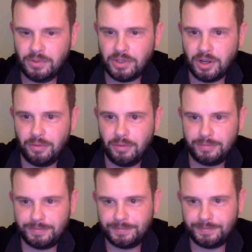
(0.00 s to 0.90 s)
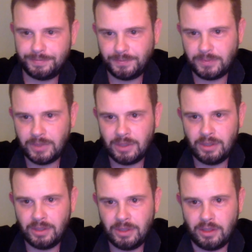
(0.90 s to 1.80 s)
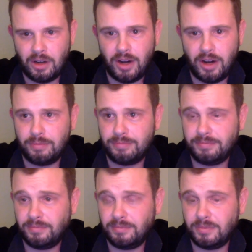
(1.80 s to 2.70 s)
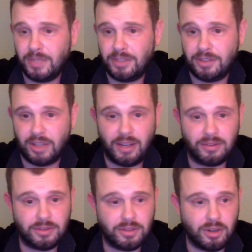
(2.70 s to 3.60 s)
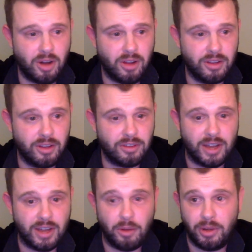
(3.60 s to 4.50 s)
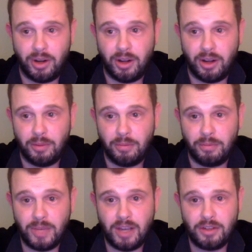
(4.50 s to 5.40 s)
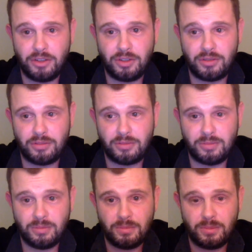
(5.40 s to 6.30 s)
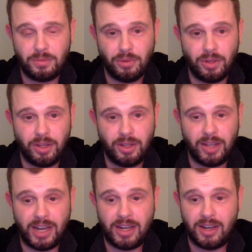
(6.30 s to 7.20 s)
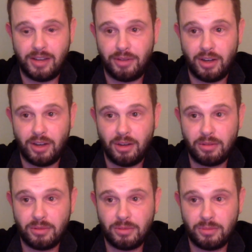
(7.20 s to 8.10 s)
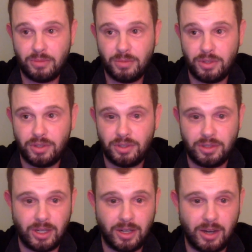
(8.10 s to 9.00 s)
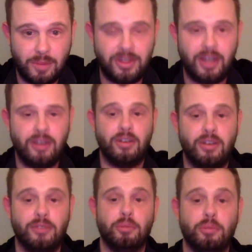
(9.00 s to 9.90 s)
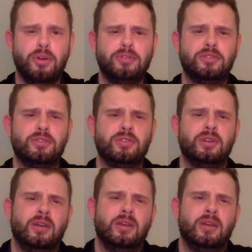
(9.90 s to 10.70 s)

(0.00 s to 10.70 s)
So, all right. It's late, so I'll end this now. But, yeah, just an update on reports